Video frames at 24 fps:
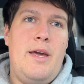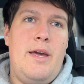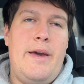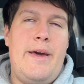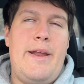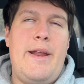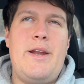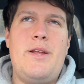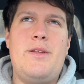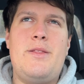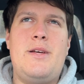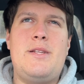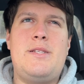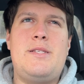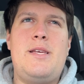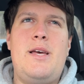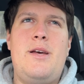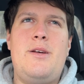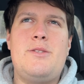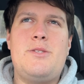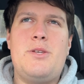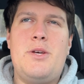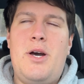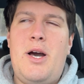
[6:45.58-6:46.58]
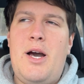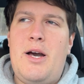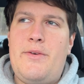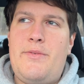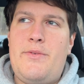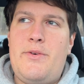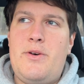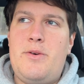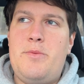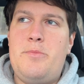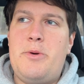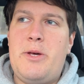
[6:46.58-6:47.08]
and I know that sounds
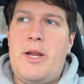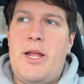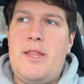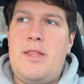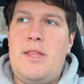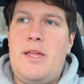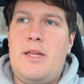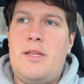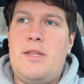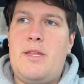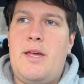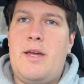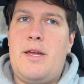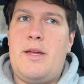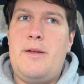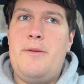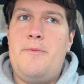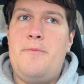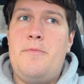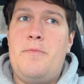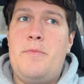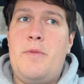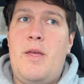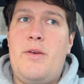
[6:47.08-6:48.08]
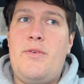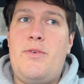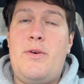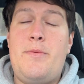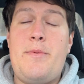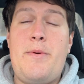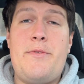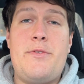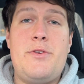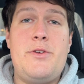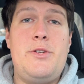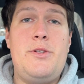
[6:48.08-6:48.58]
awful, but I think like if
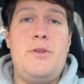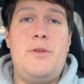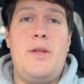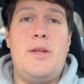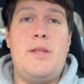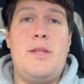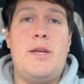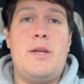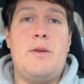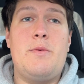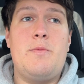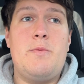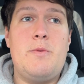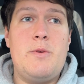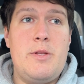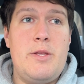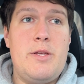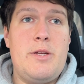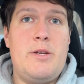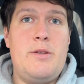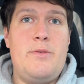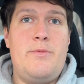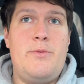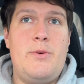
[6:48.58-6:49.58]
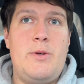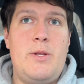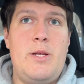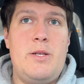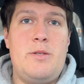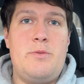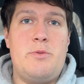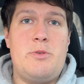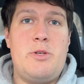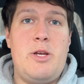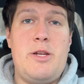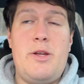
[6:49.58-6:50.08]
I'm ever shooting like really good
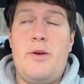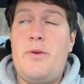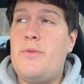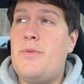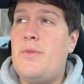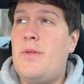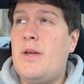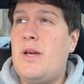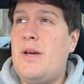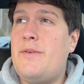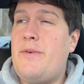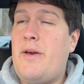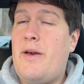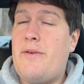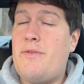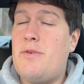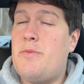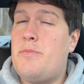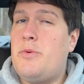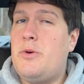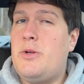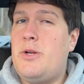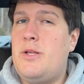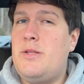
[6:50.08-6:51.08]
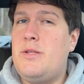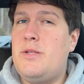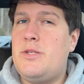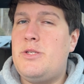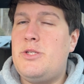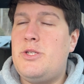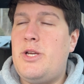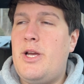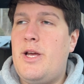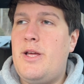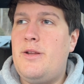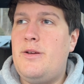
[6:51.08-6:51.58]
footage, which I don't think I've ever put on
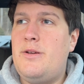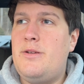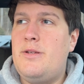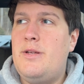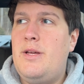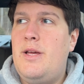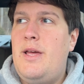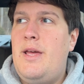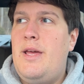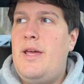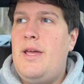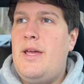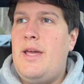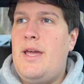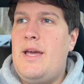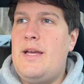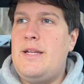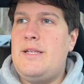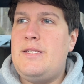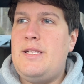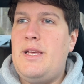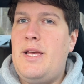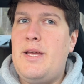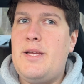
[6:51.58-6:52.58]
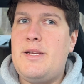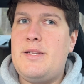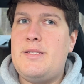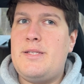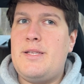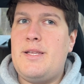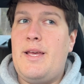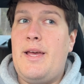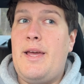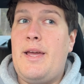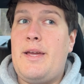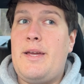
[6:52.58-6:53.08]
this channel, it
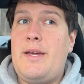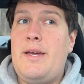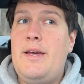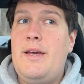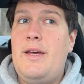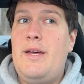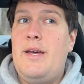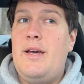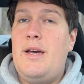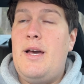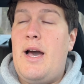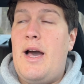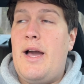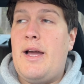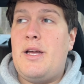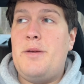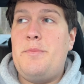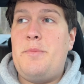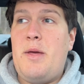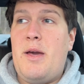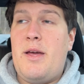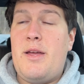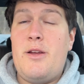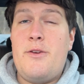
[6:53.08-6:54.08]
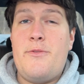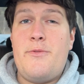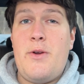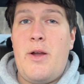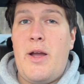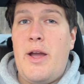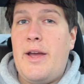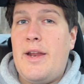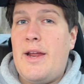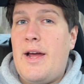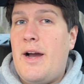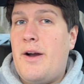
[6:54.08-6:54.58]
takes like, I could be out here
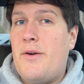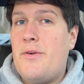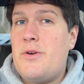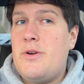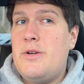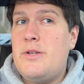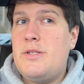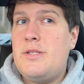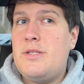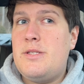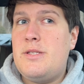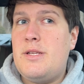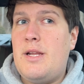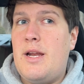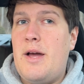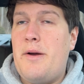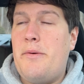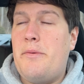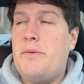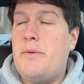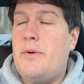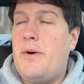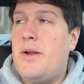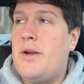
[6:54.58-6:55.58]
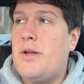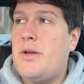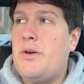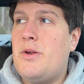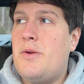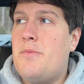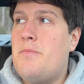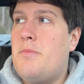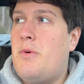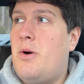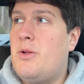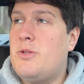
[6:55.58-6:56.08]
for 8 hours and I would want to
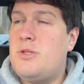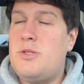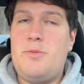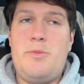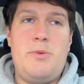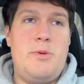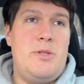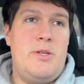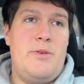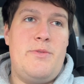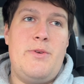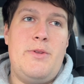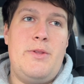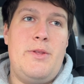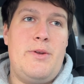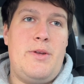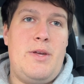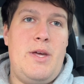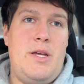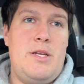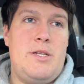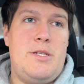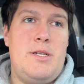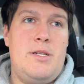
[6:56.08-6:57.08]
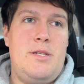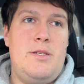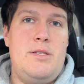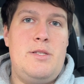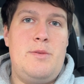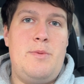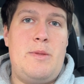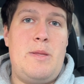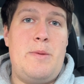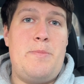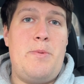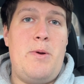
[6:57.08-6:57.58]
go to multiple different
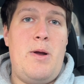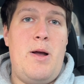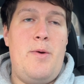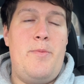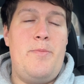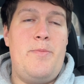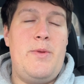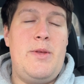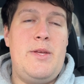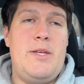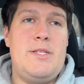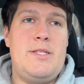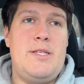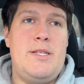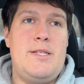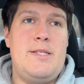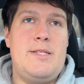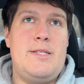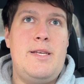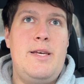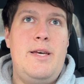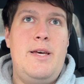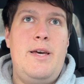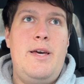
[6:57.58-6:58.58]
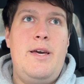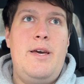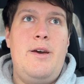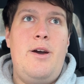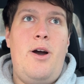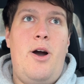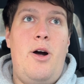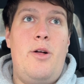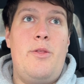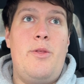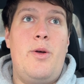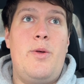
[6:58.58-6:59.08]
locations. But the problem is
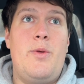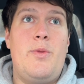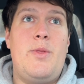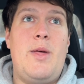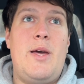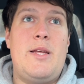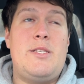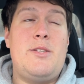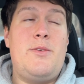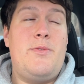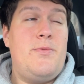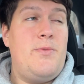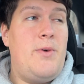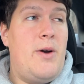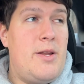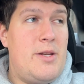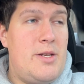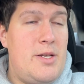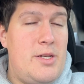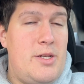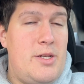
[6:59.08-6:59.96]
although that's fun